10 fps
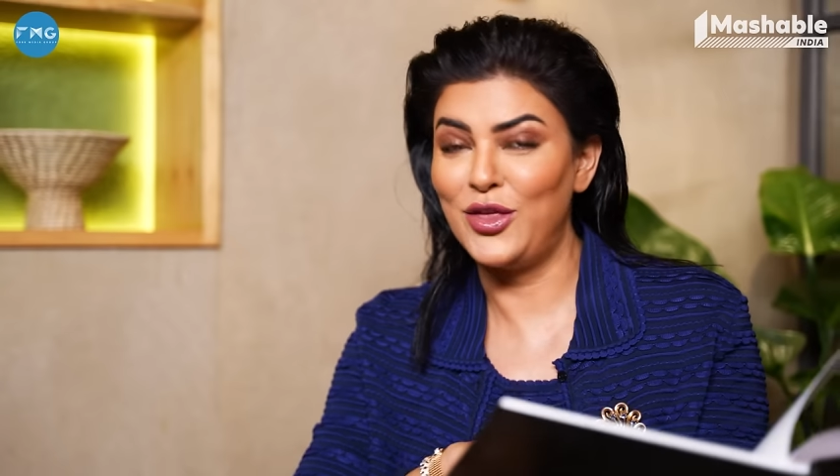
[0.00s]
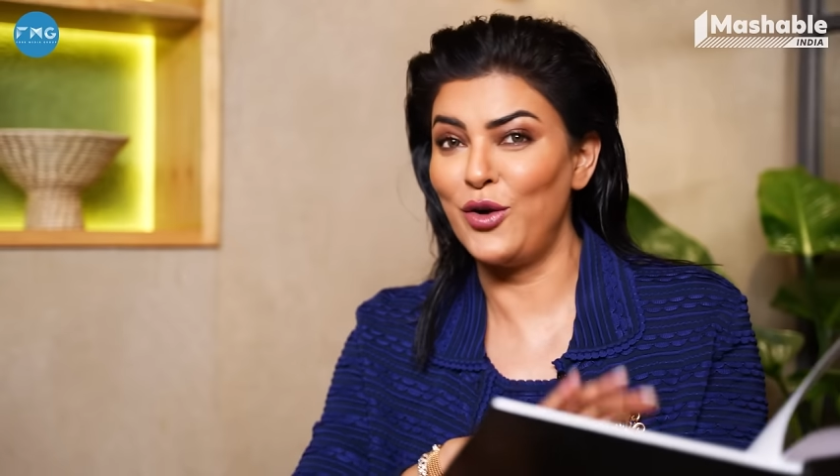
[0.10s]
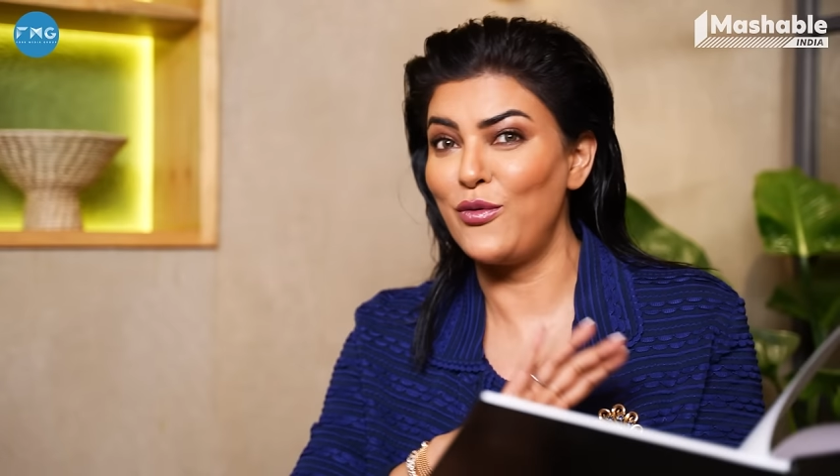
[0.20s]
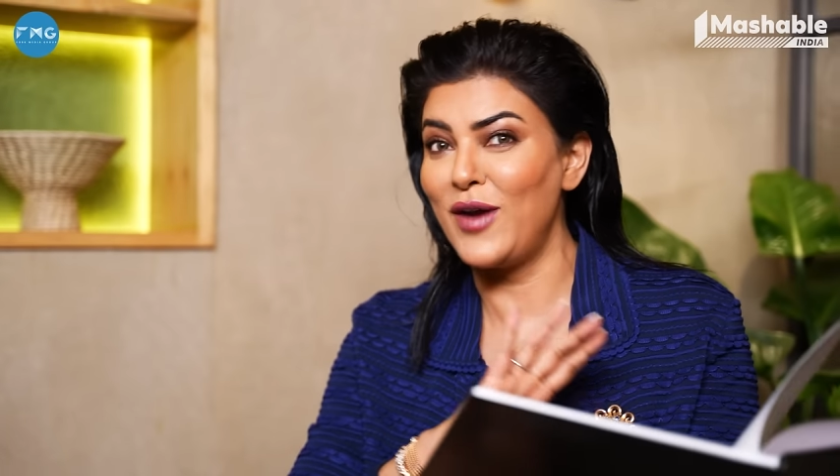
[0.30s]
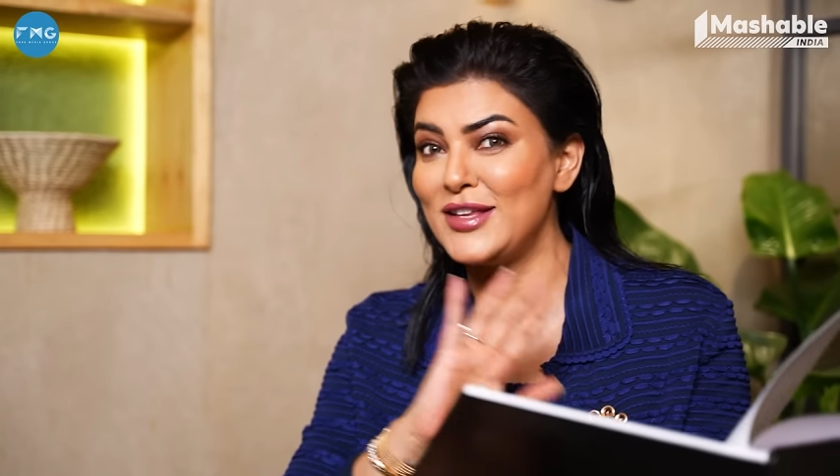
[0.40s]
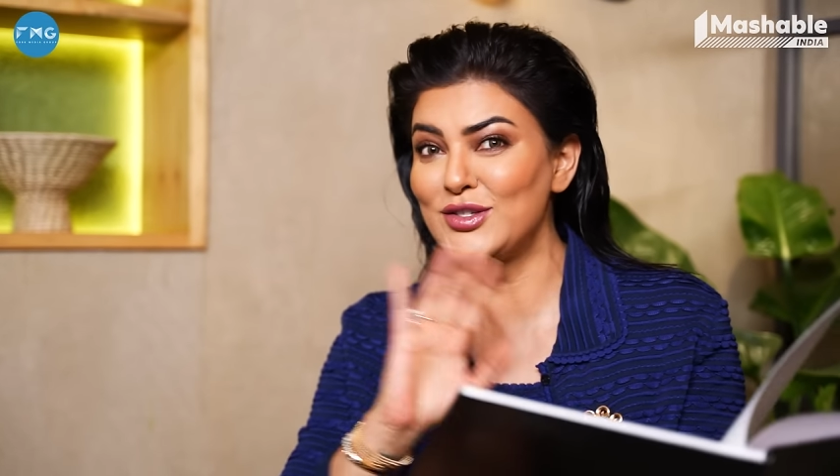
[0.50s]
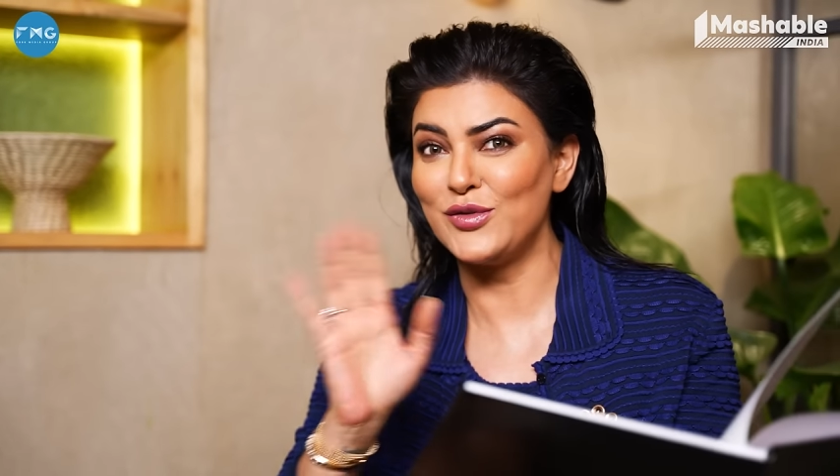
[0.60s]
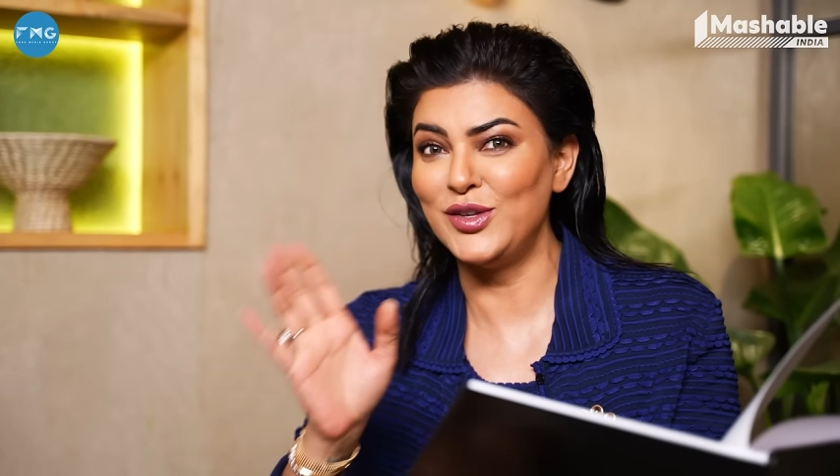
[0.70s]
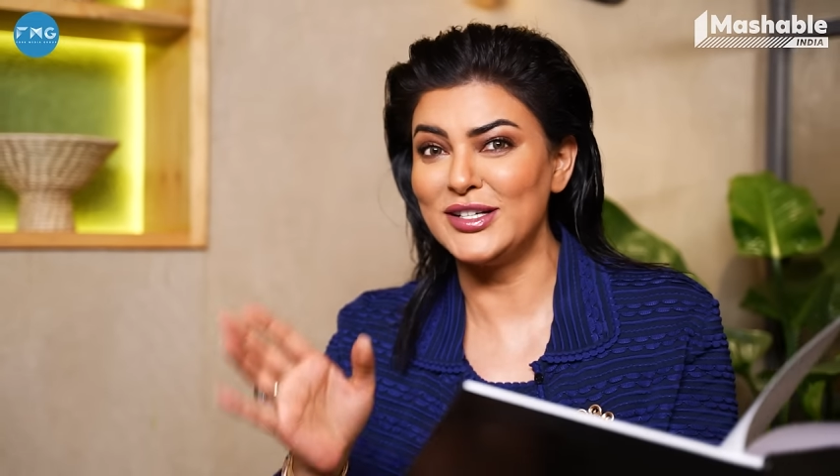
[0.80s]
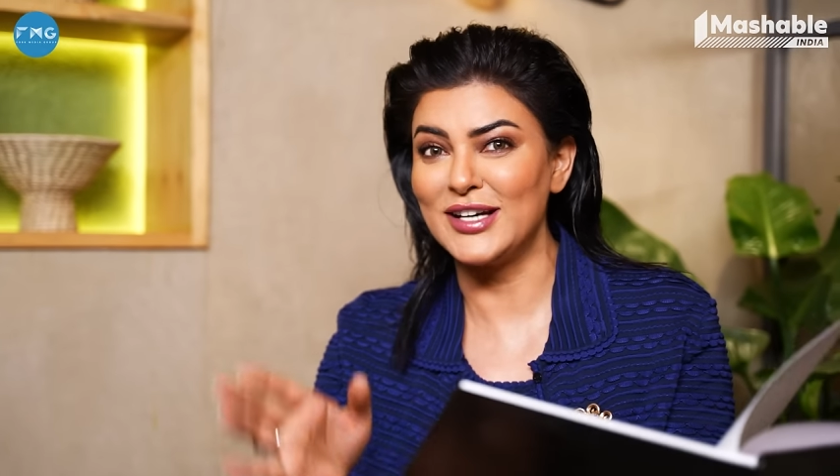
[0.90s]
the rest
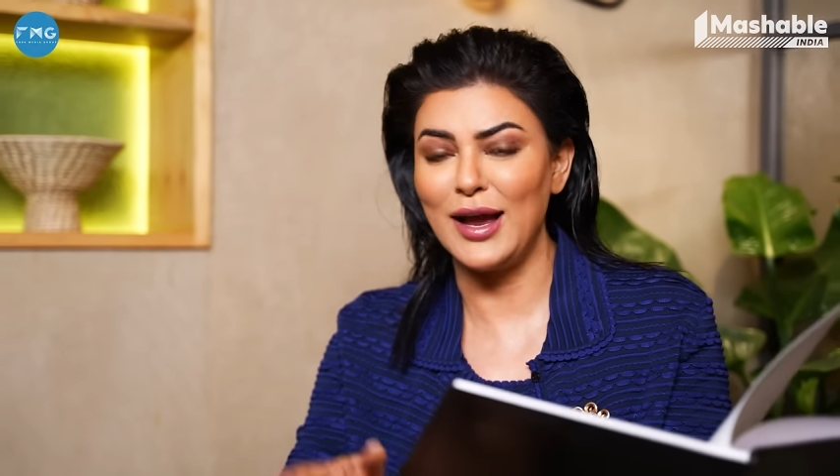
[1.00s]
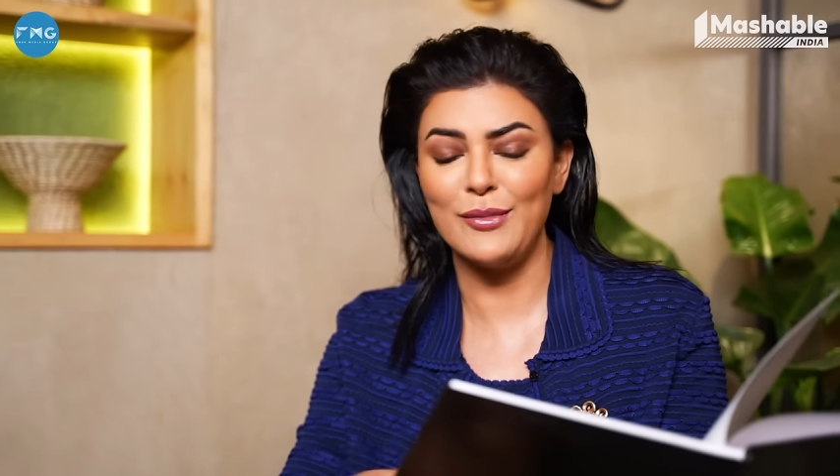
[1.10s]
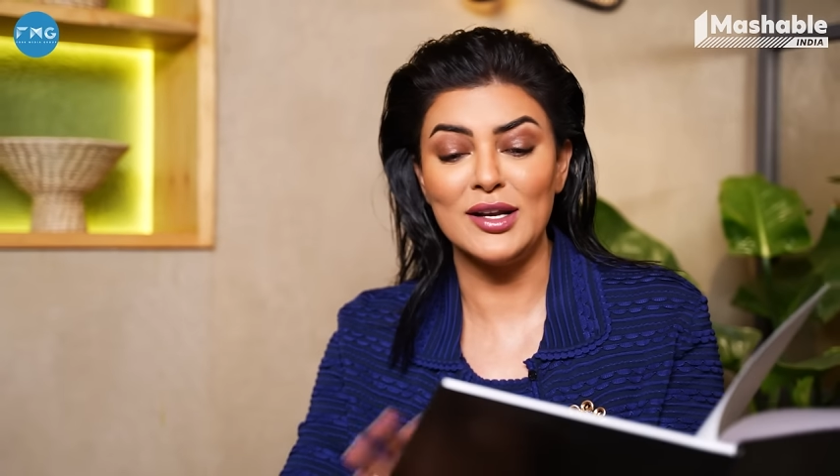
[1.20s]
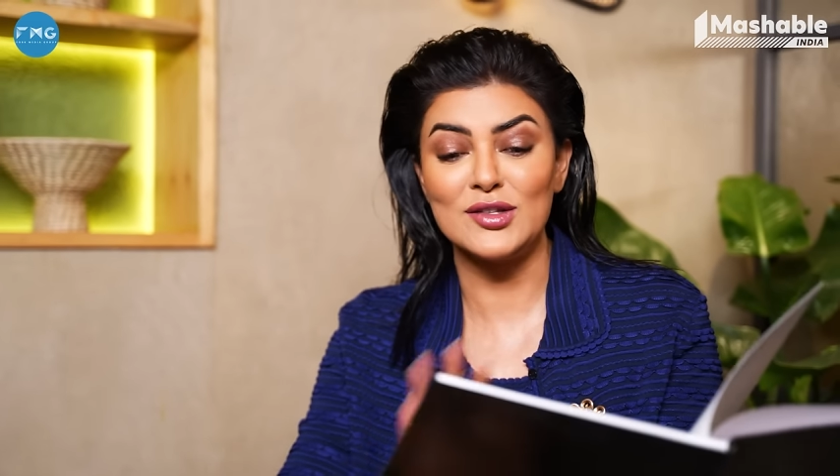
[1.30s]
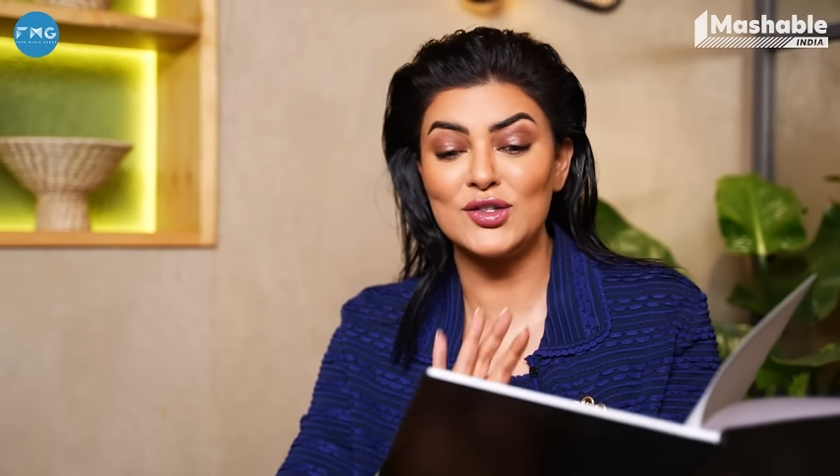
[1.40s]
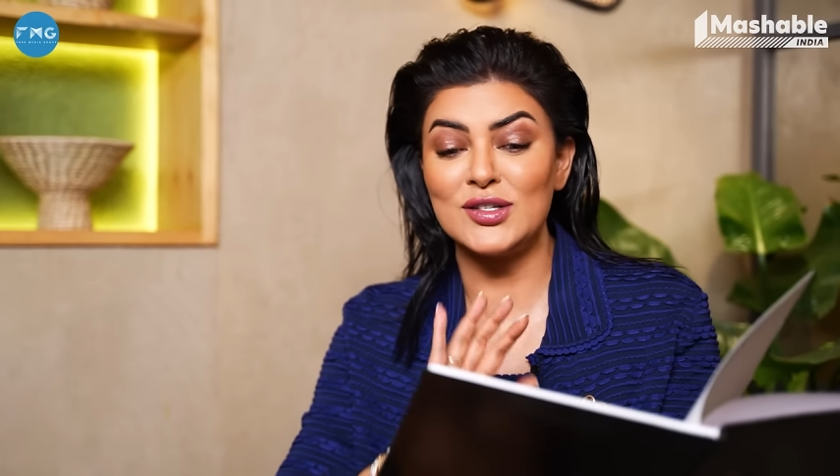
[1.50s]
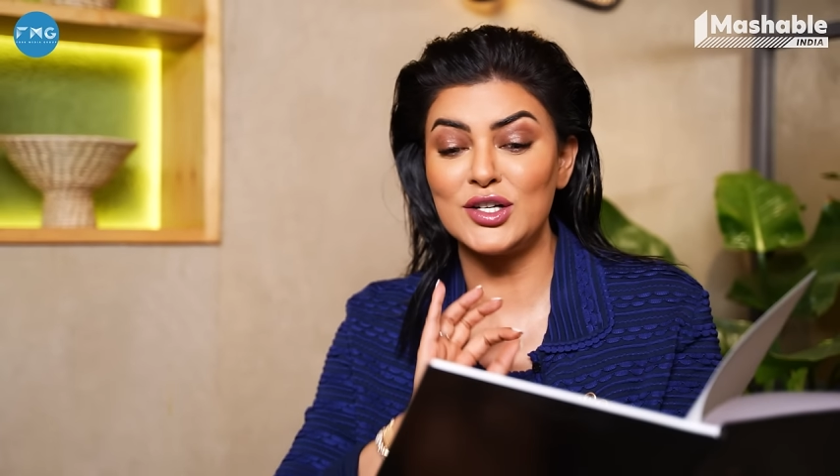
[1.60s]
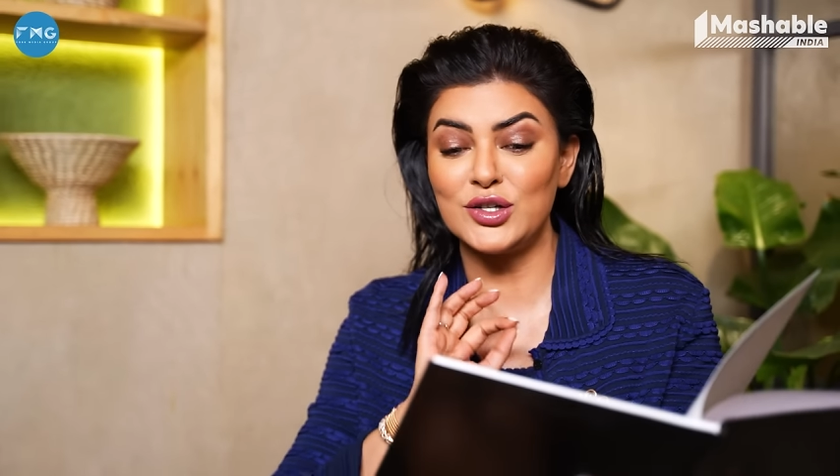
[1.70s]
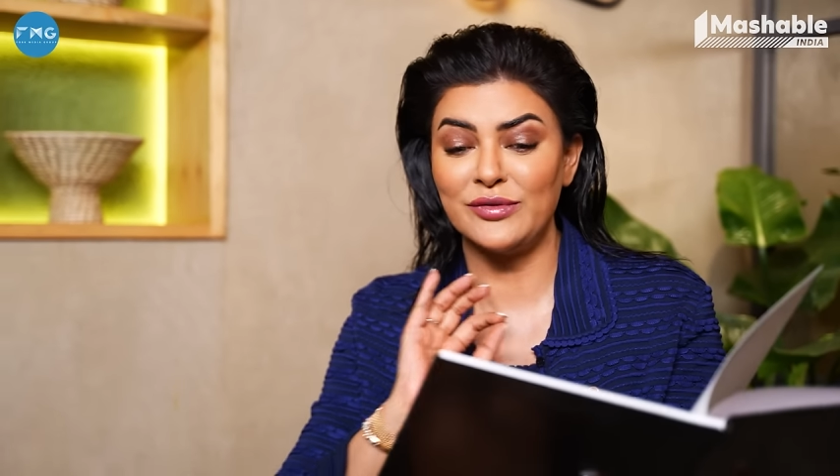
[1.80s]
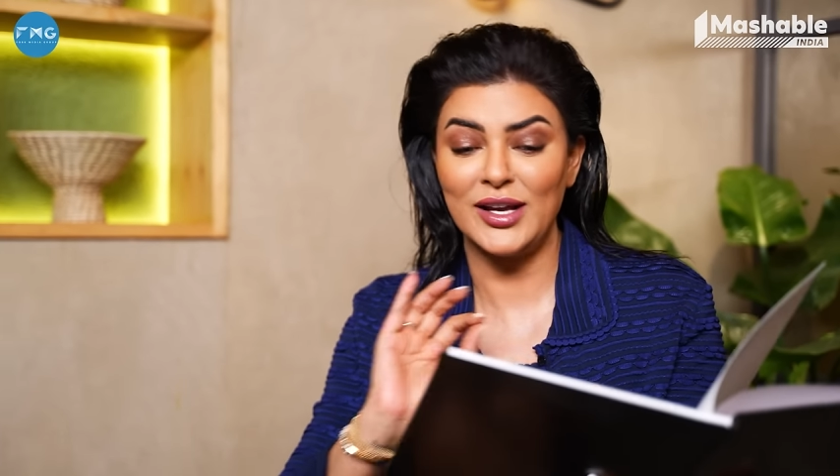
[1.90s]
of the time and it's
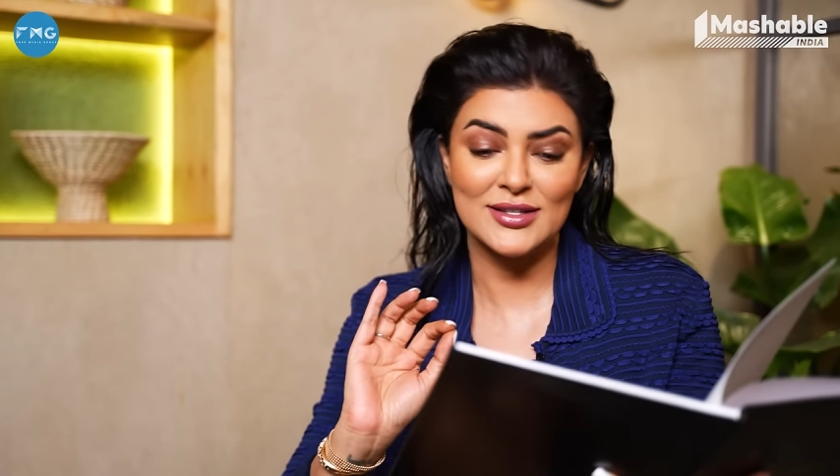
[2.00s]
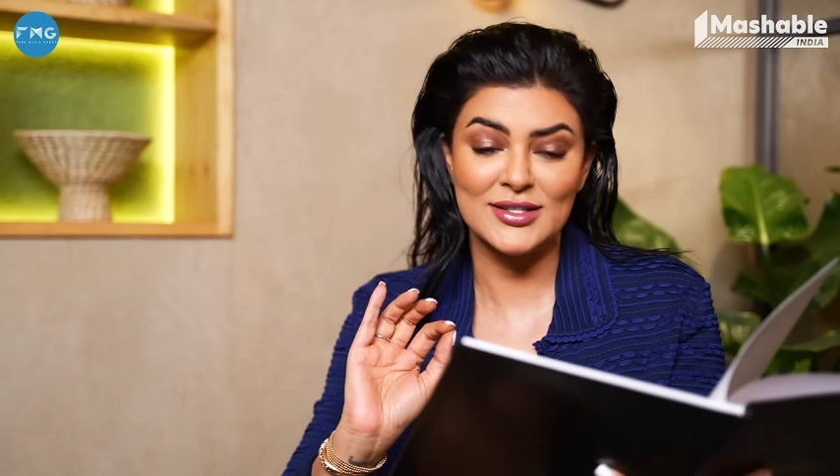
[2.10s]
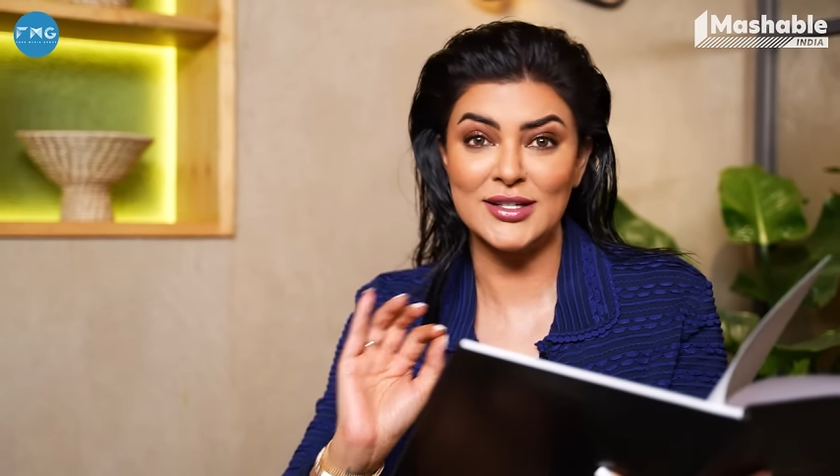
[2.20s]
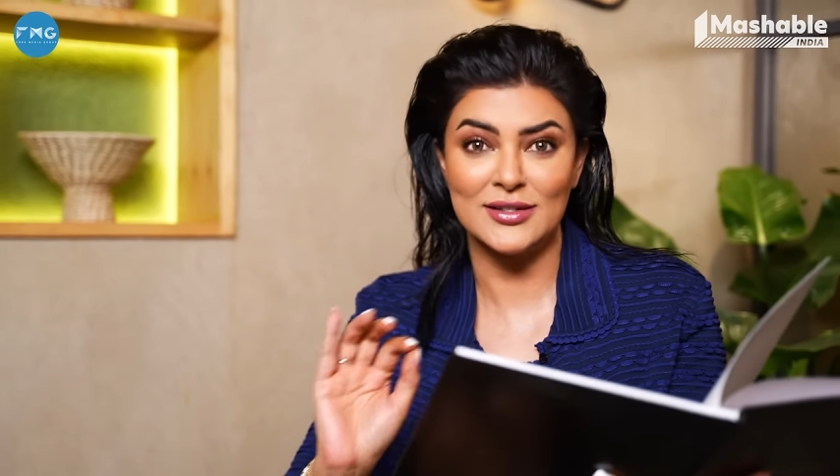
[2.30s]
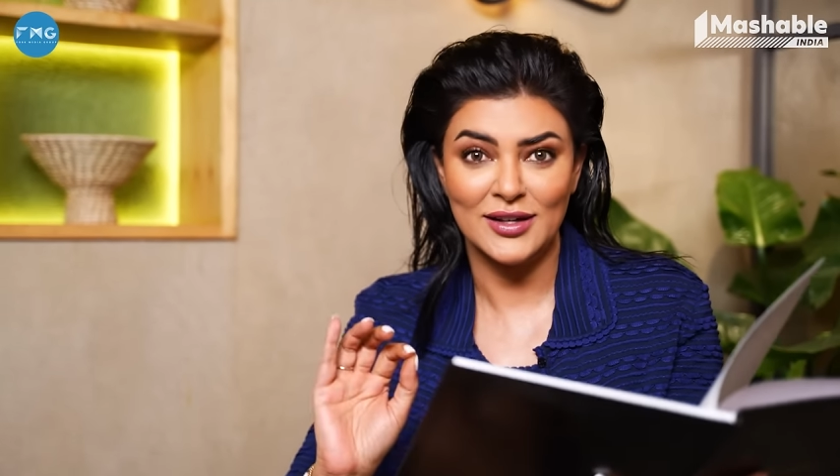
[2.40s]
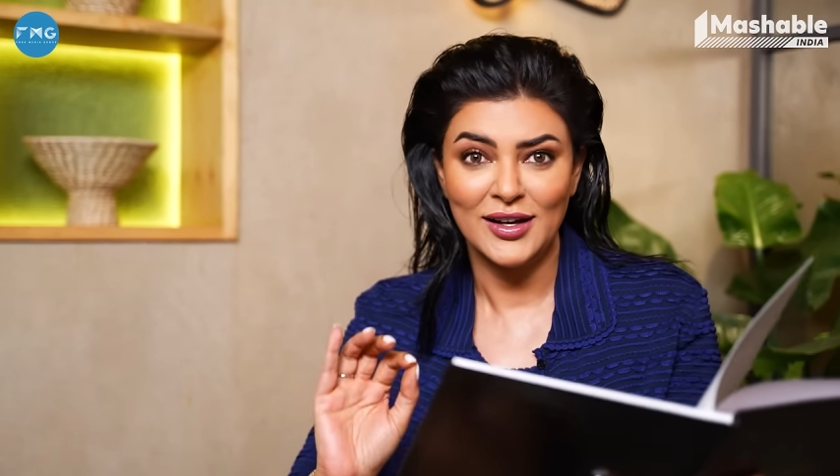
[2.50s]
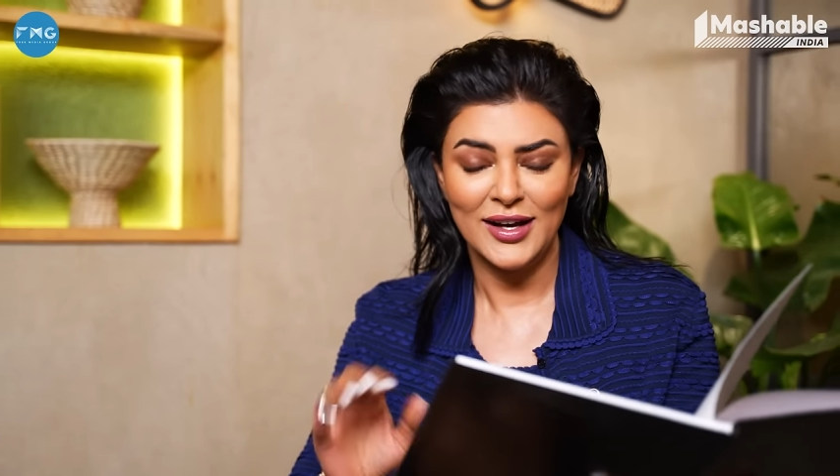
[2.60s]
such a wasted